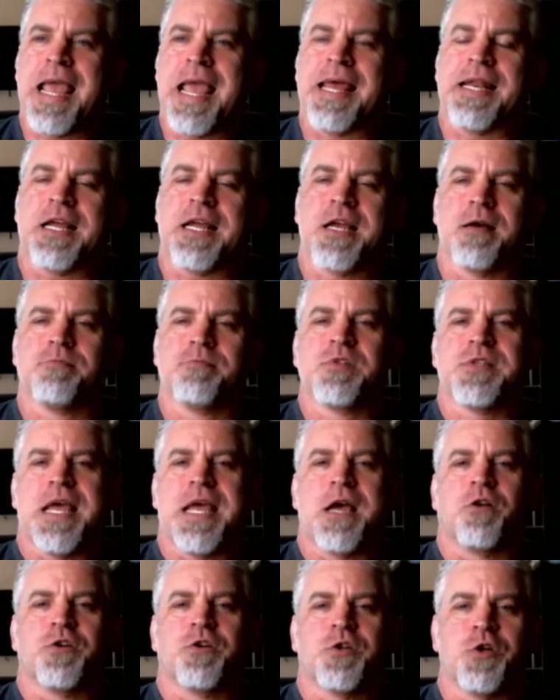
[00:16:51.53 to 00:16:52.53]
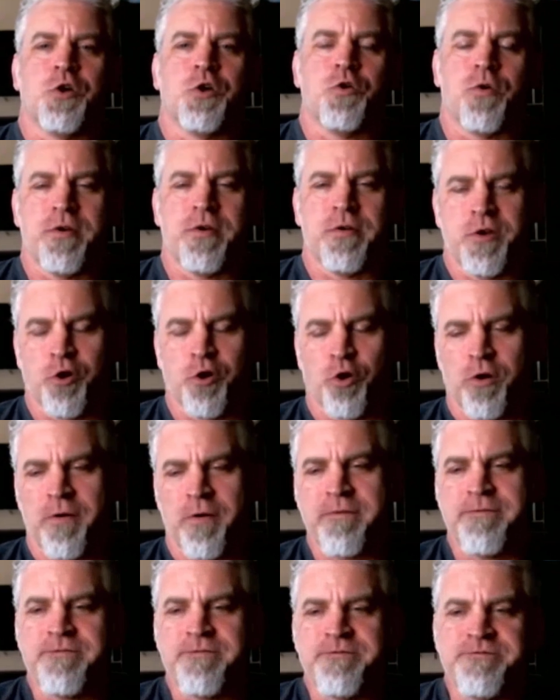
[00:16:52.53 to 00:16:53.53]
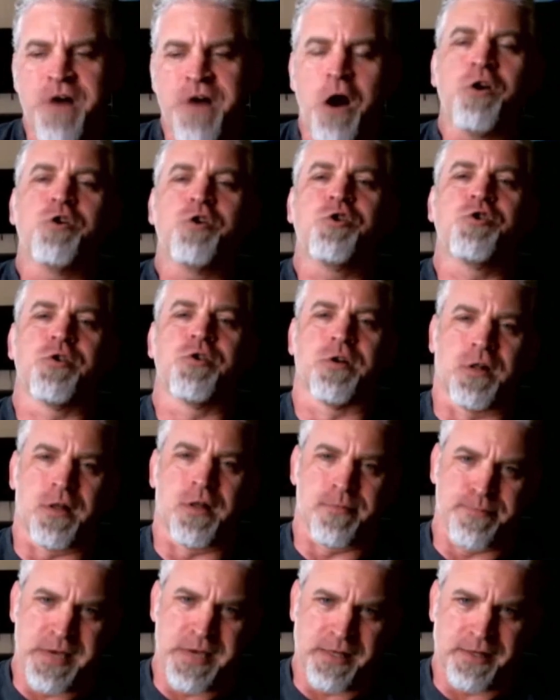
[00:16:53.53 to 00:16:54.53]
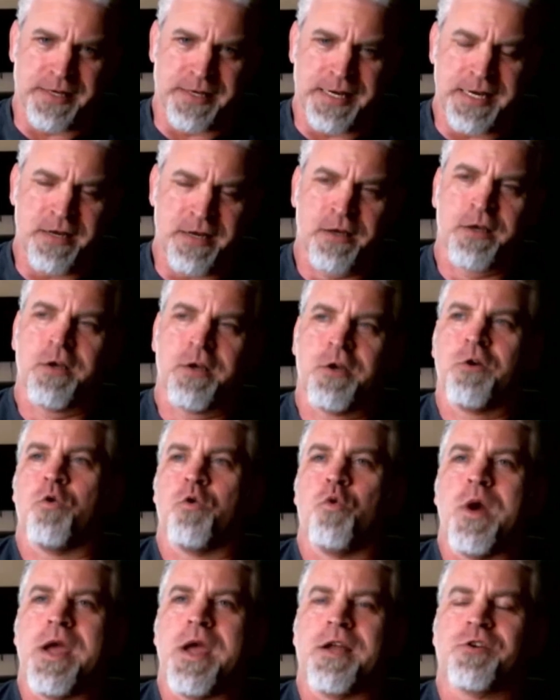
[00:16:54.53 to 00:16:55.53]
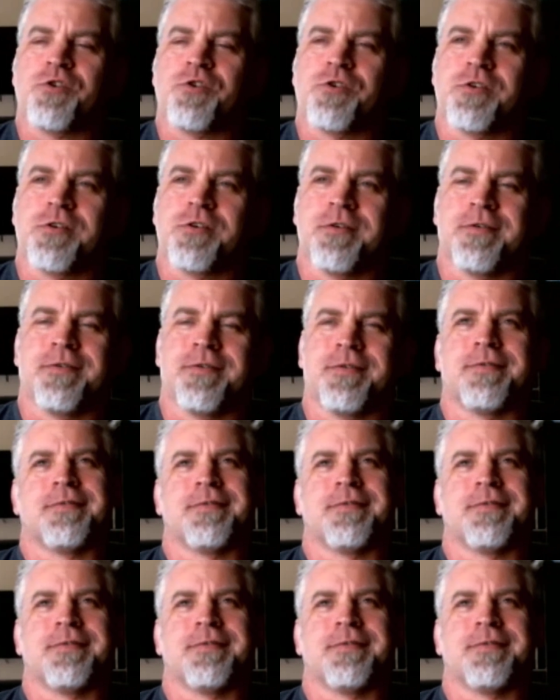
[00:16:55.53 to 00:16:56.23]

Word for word: And it comes down to your functional ability, which